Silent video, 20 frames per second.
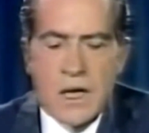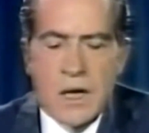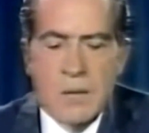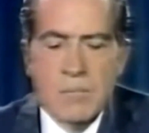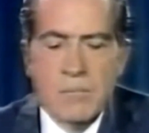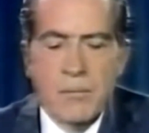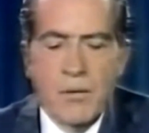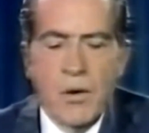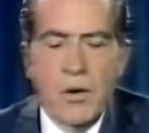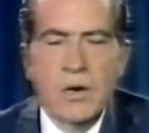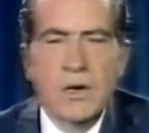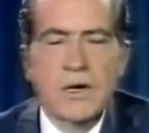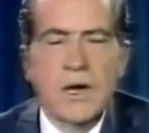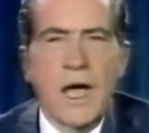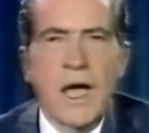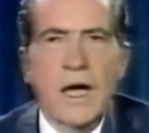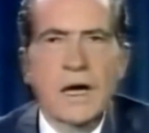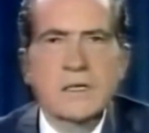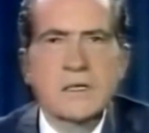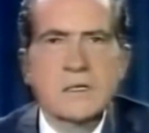the
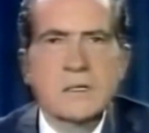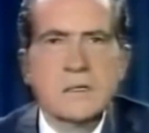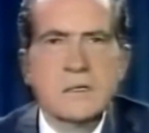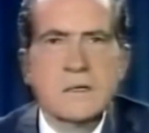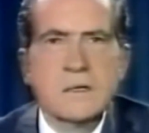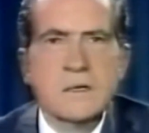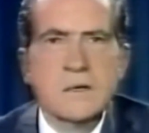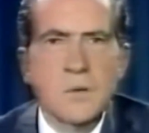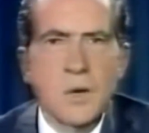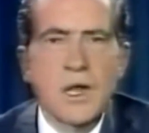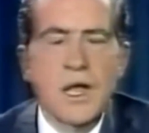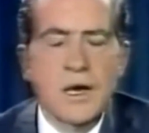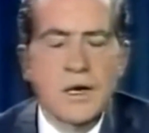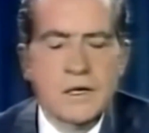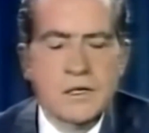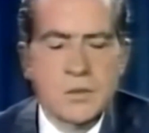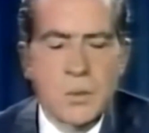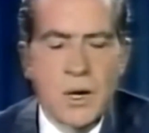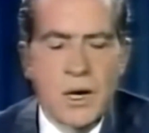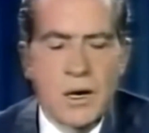import tax
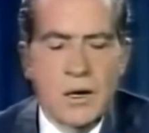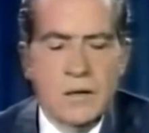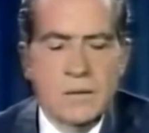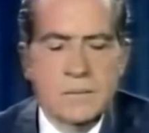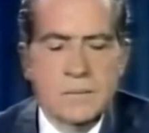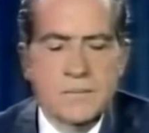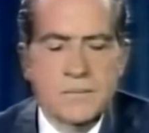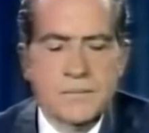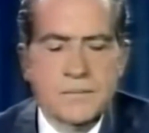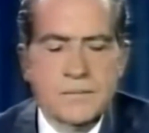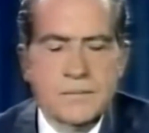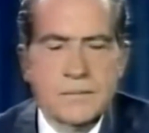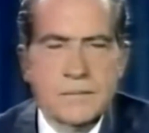will end as well.